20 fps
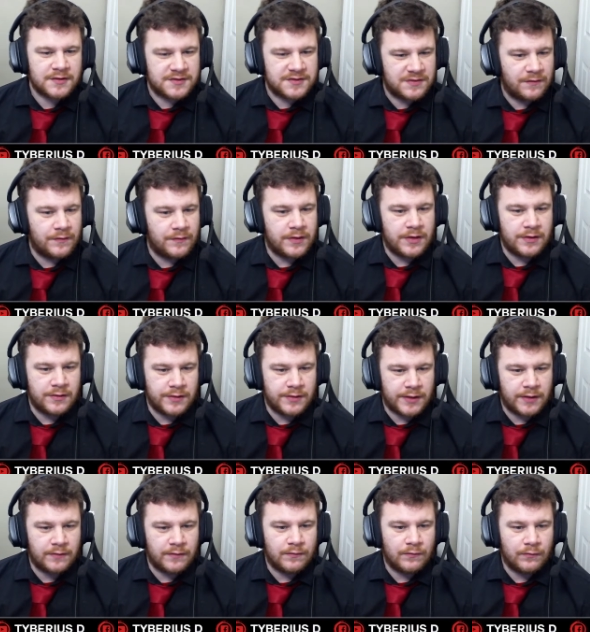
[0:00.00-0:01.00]
The Soviet
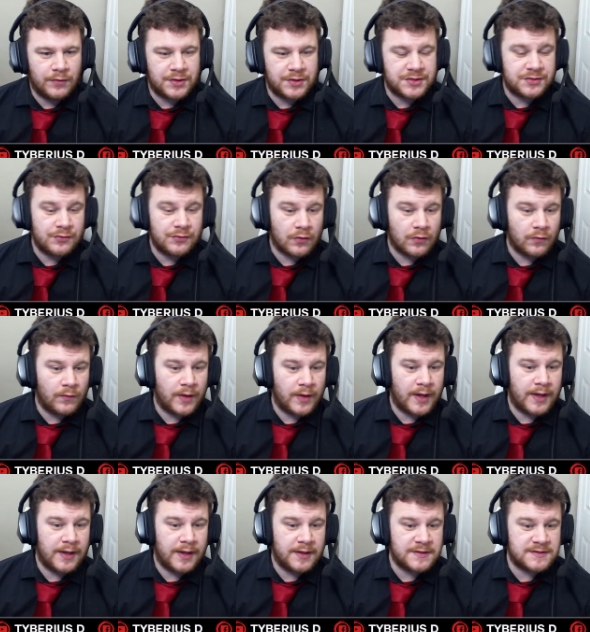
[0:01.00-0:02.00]
Union, which
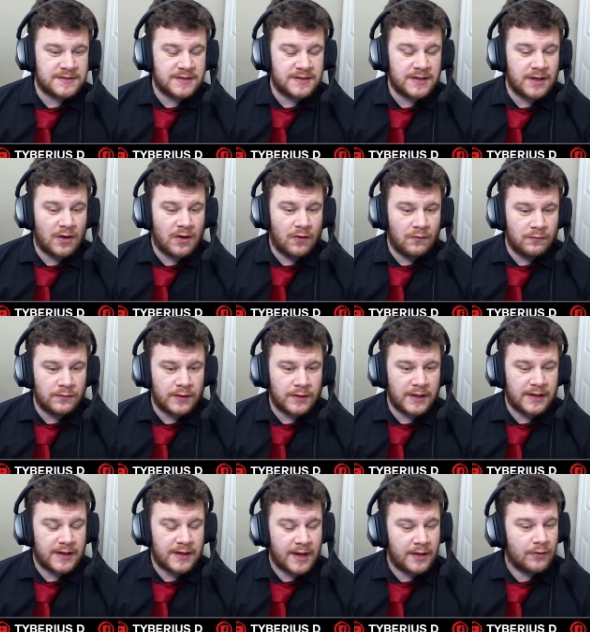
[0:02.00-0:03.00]
Norway is the
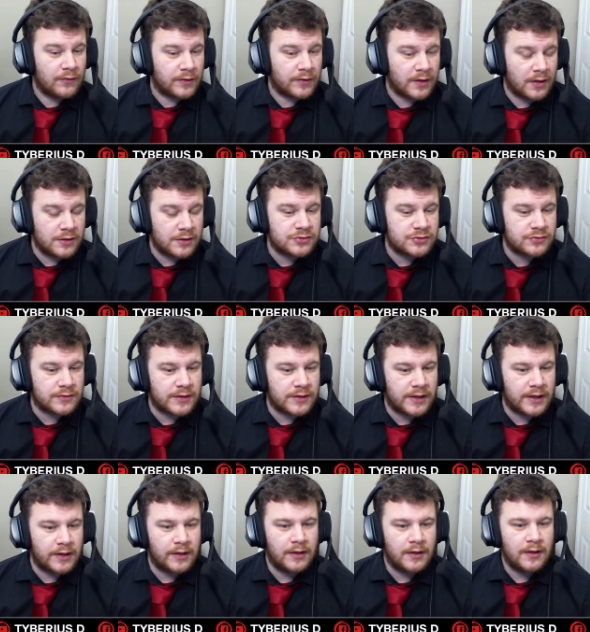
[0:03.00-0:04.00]
only NATO
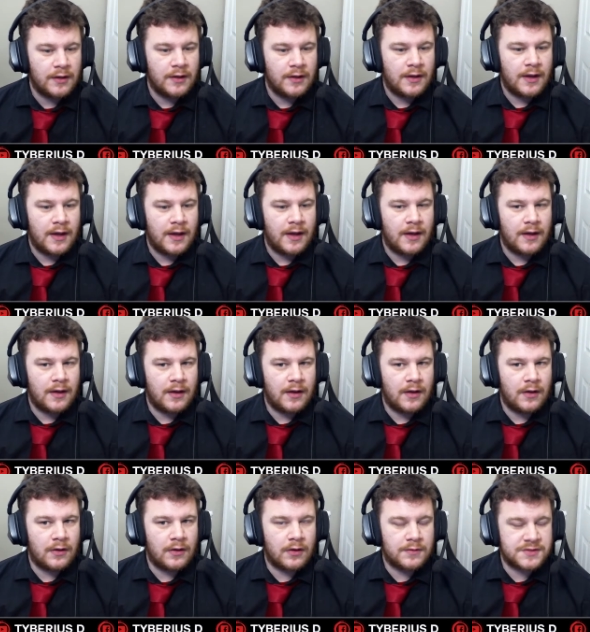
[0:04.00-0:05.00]
country,
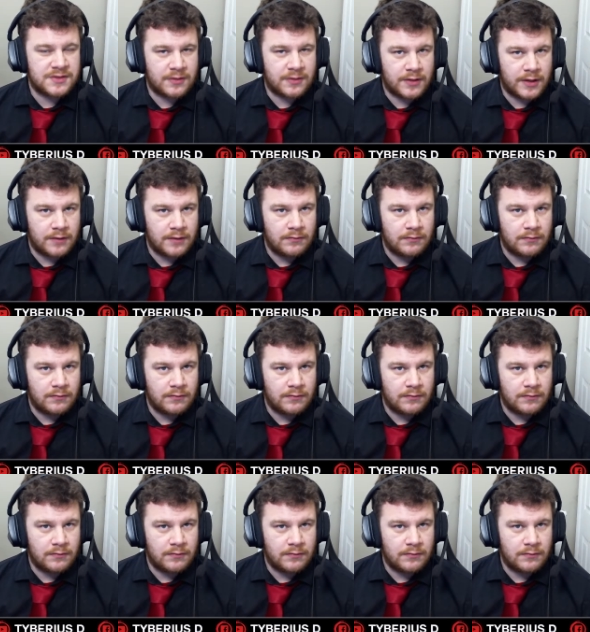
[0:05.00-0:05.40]
or I'm sorry,